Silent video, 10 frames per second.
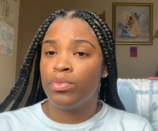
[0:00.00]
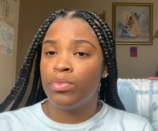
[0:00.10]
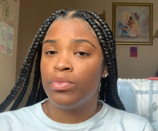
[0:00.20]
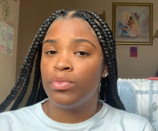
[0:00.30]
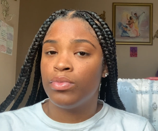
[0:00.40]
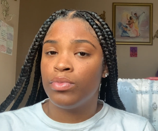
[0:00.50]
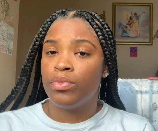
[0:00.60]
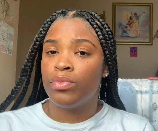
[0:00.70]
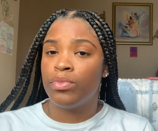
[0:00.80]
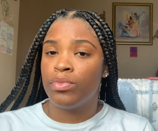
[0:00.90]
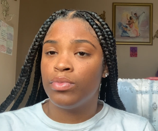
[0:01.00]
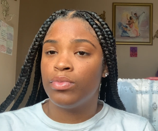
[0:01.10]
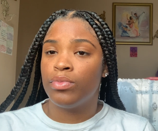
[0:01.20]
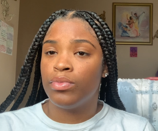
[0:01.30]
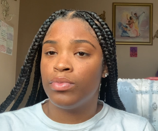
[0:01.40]

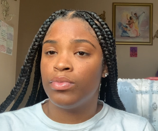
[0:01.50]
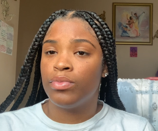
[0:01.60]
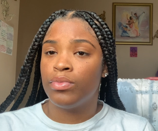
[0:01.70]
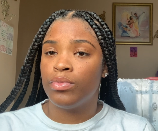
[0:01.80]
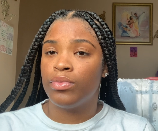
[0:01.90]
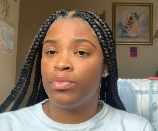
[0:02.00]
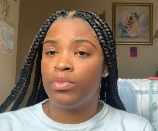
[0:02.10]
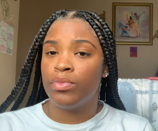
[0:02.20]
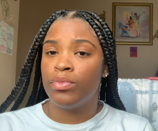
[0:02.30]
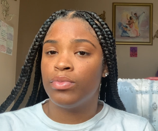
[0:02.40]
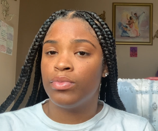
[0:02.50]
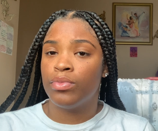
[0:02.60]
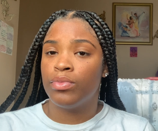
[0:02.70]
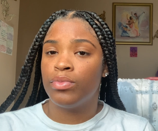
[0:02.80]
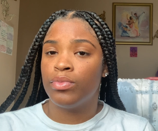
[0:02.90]
Nothing is said.